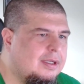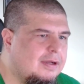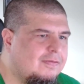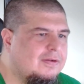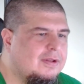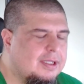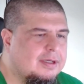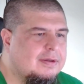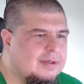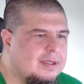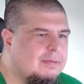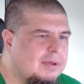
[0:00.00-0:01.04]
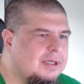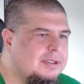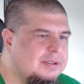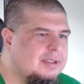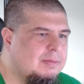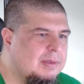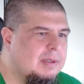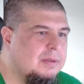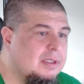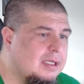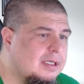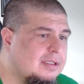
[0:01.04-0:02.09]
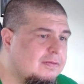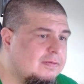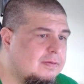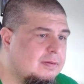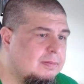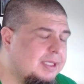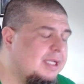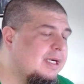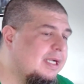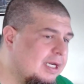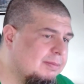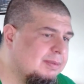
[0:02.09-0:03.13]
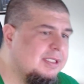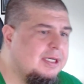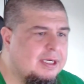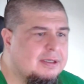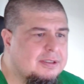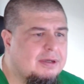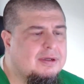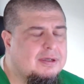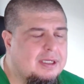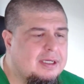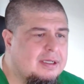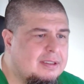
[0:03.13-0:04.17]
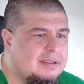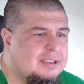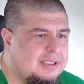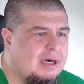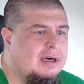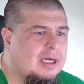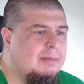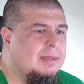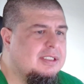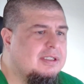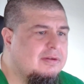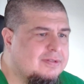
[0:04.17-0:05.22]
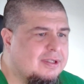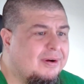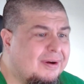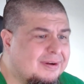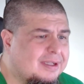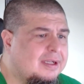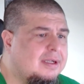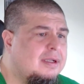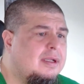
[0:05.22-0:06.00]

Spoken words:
I feel like I want to do something more productive. But then again, I'm sitting here talking, staring at myself, talking.